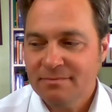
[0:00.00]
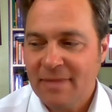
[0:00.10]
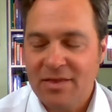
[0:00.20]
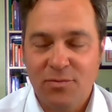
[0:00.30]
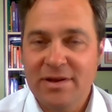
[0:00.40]

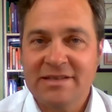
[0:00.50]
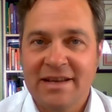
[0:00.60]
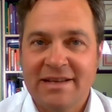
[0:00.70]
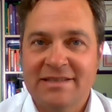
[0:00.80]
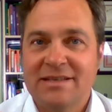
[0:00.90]
And the reason
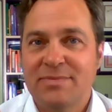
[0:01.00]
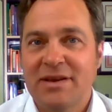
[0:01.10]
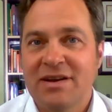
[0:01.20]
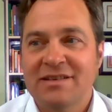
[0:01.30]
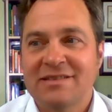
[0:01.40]
is
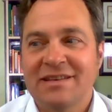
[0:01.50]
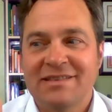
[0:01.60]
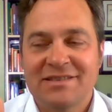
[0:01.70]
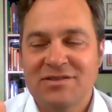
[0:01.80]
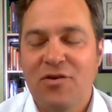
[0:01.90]
because it's
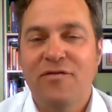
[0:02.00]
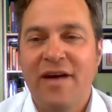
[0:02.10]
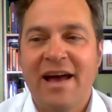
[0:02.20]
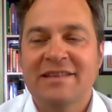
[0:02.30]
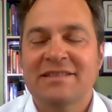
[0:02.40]
so
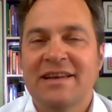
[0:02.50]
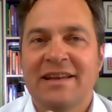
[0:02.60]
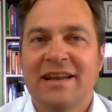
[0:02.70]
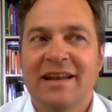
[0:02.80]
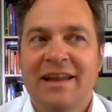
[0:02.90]
fast and
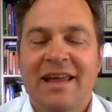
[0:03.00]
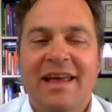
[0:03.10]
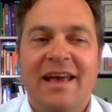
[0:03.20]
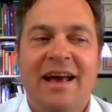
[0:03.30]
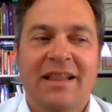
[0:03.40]
it
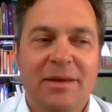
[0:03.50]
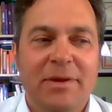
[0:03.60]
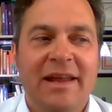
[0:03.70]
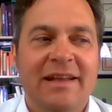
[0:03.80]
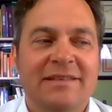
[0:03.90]

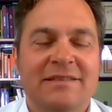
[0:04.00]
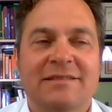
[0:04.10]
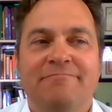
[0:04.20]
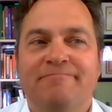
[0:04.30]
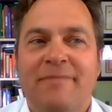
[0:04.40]
eliminates